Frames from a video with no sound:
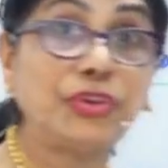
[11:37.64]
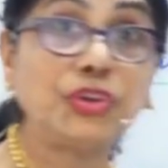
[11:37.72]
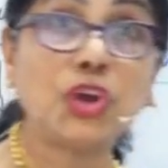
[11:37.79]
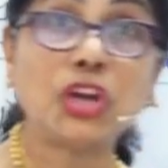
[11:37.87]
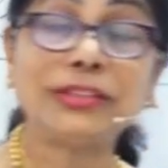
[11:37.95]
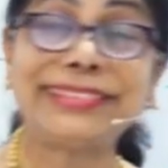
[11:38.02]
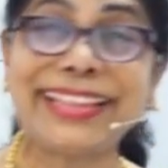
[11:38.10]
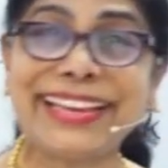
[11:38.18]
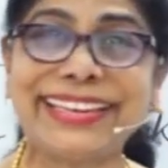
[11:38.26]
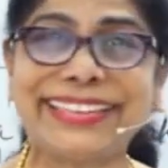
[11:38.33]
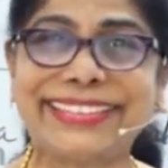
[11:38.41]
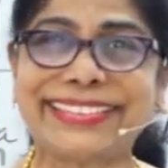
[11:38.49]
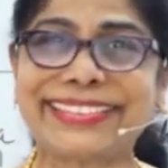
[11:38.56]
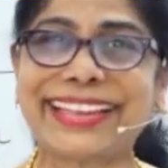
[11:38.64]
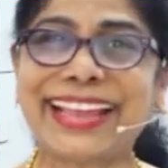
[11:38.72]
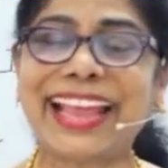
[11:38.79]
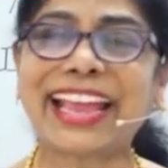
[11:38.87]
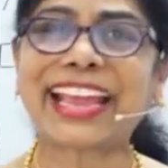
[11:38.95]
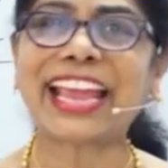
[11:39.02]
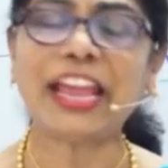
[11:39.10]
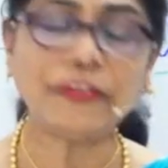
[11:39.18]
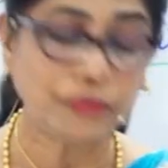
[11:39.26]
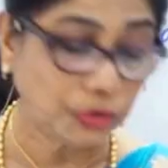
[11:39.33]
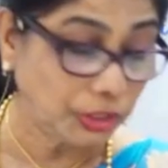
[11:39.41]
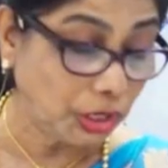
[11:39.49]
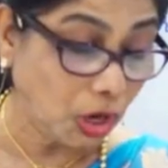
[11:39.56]
for your things. Care
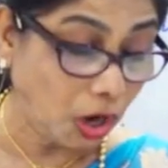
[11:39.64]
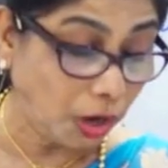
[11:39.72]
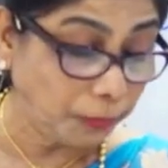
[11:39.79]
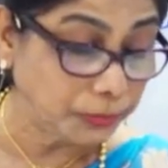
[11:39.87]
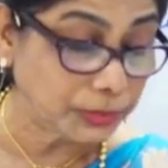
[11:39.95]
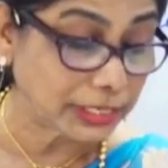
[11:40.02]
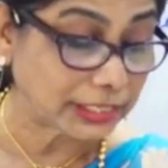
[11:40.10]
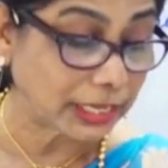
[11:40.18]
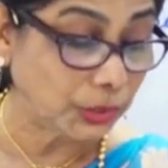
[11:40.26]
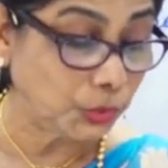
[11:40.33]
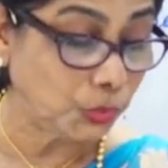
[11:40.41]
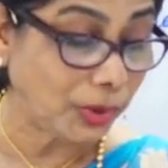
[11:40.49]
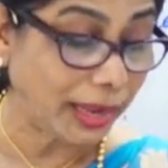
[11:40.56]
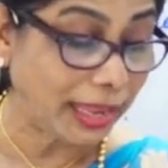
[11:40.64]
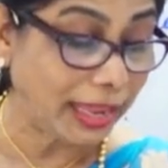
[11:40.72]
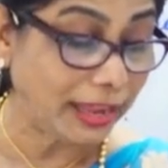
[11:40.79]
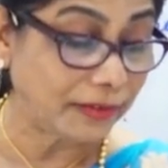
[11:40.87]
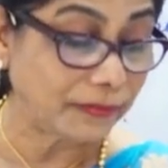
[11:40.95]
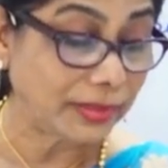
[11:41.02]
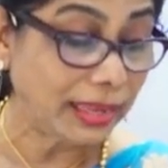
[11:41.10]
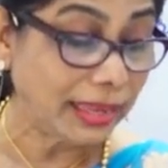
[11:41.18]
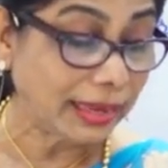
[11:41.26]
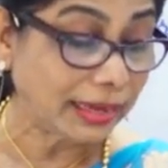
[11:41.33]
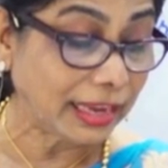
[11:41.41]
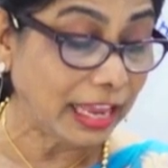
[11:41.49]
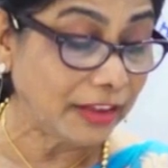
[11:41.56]
for the object that you have.
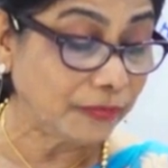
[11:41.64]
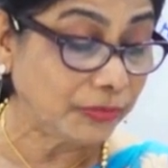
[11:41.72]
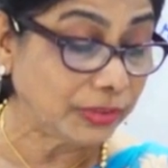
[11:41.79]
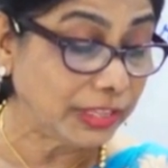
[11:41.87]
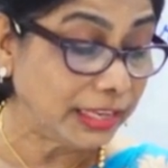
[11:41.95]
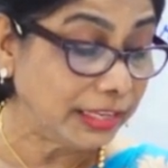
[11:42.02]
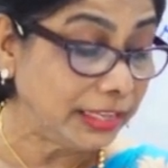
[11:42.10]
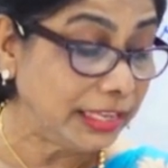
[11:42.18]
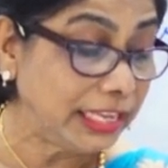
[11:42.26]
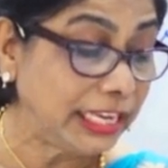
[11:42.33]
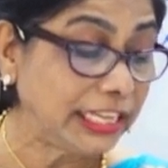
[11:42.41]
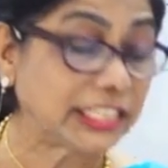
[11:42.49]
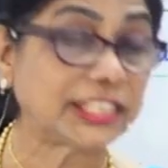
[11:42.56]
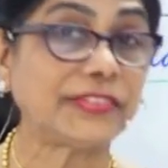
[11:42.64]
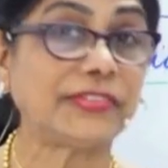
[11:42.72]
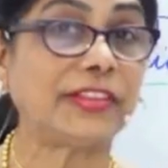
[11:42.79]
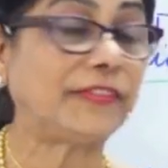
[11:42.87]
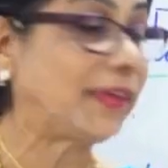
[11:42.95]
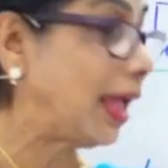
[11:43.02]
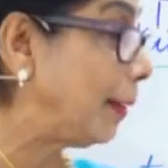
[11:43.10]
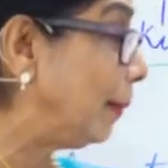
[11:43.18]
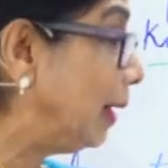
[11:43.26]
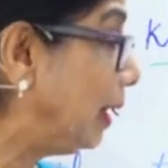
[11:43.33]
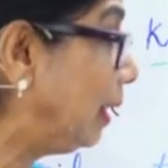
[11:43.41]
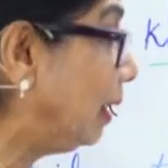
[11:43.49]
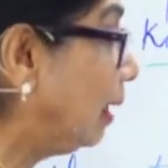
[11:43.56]
Care for the needs of the
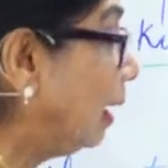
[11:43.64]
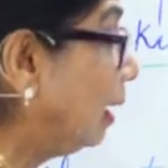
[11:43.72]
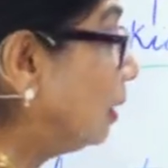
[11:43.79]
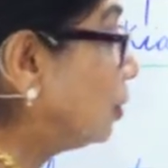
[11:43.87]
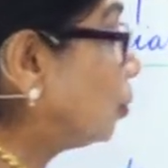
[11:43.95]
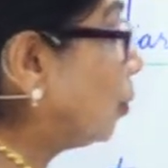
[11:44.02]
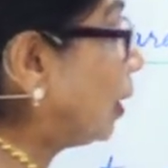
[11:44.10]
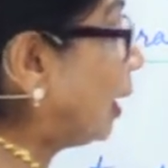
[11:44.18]
family. So